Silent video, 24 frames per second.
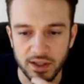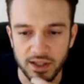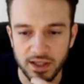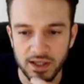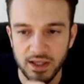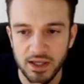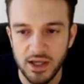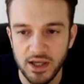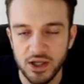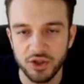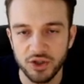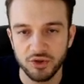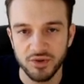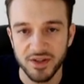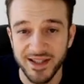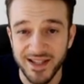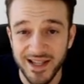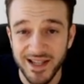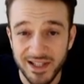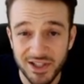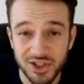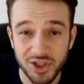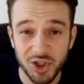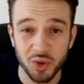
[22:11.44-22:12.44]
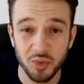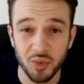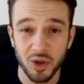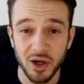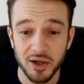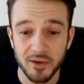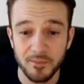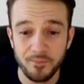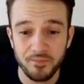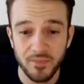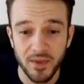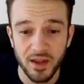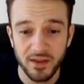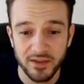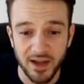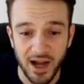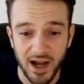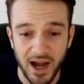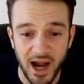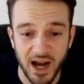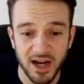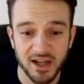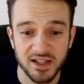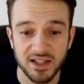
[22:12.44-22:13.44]
it so you get someone
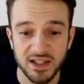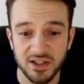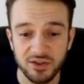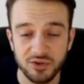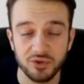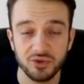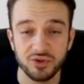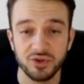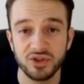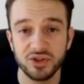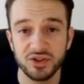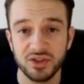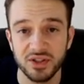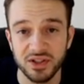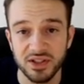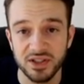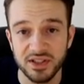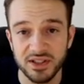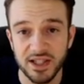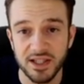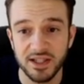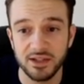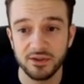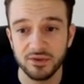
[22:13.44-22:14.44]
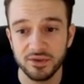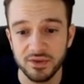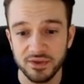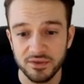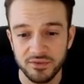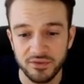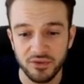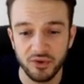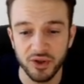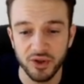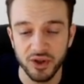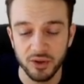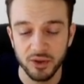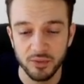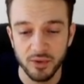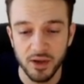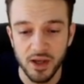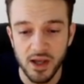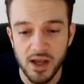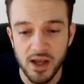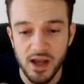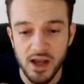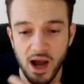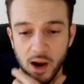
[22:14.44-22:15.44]
that actually does the sales for you
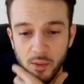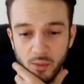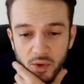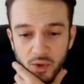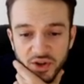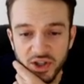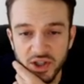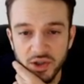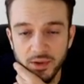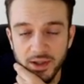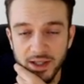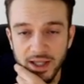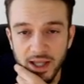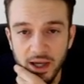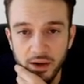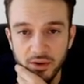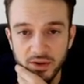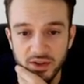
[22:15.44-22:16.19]
and what this will allow